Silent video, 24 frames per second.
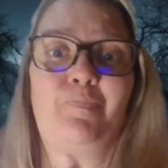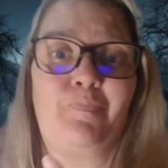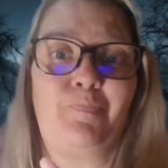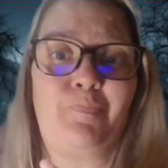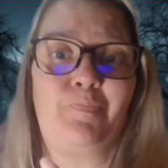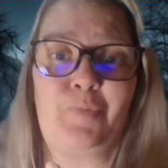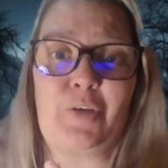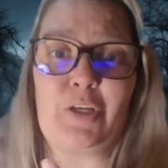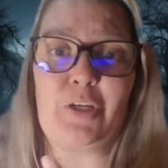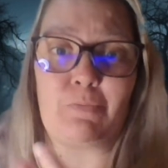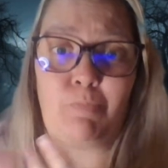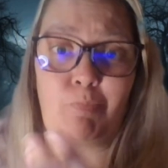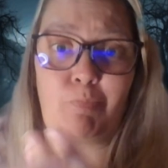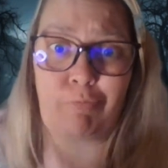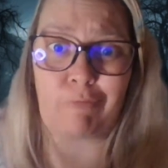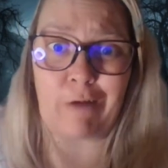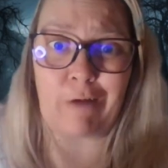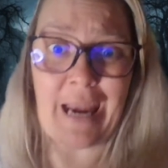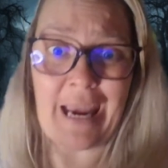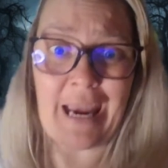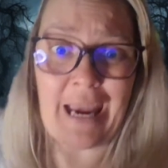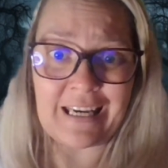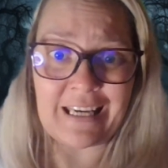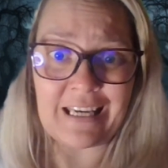just
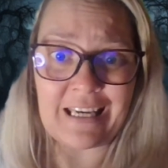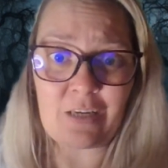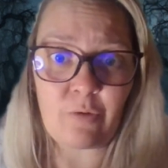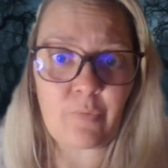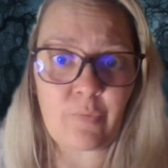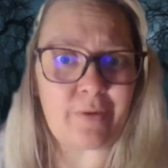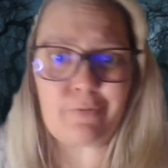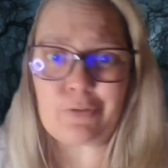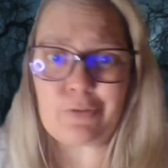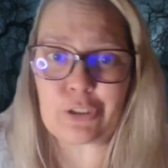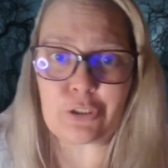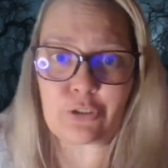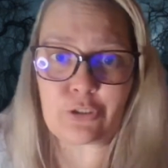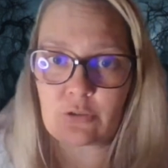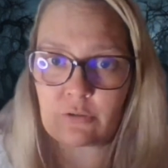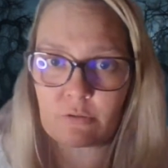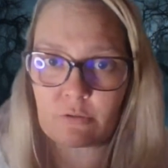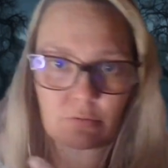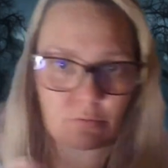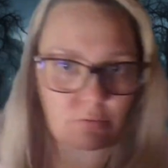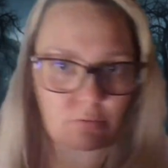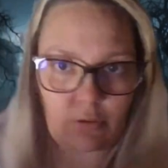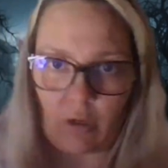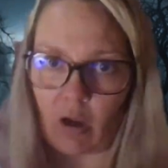bragging. We were just
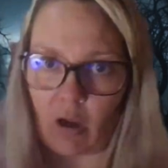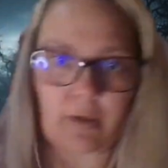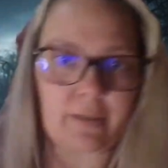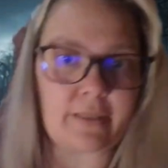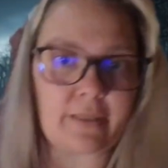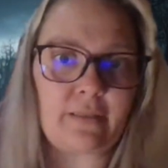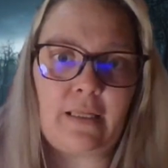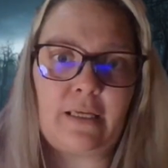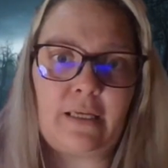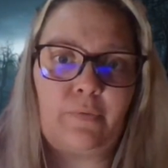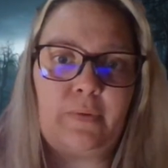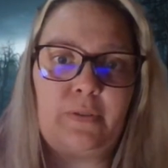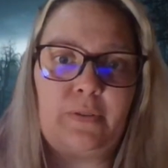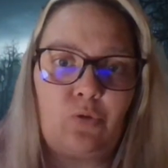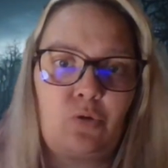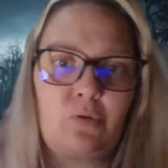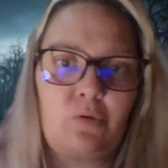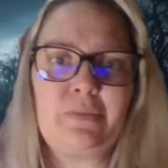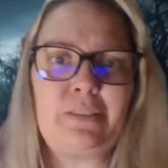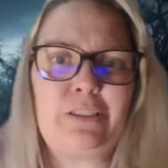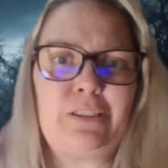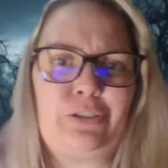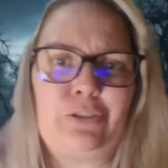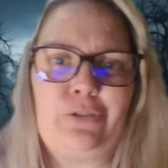talking like we
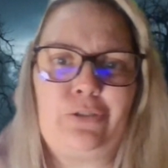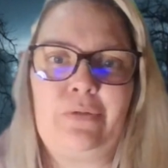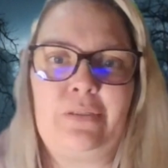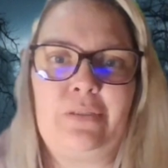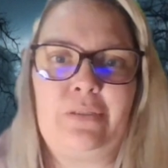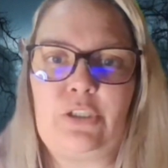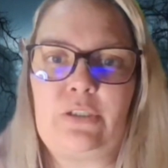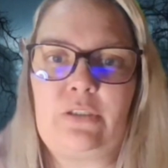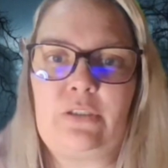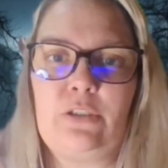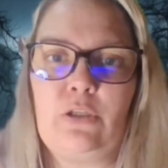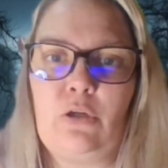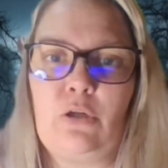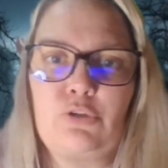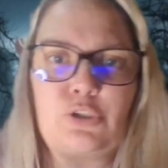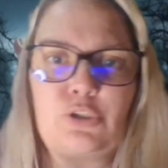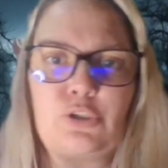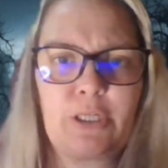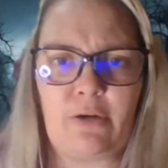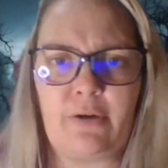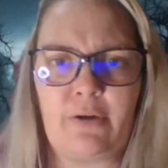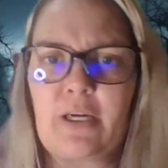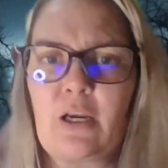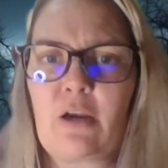normally do and just,
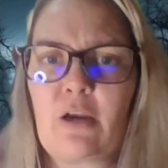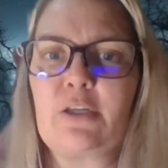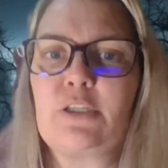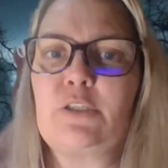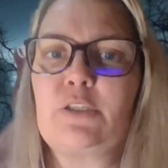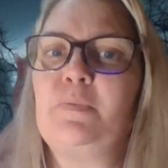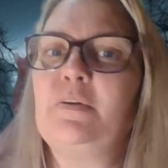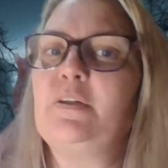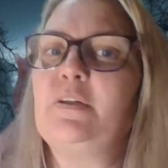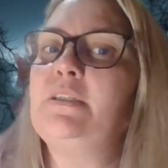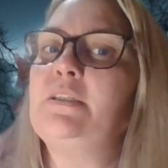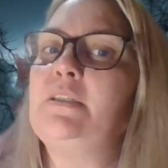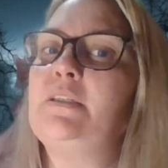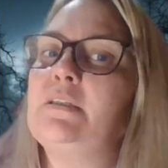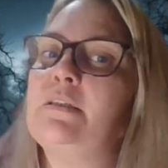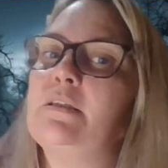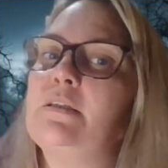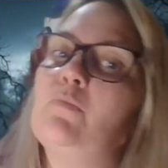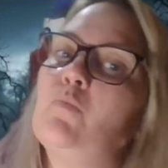sharing our experiences and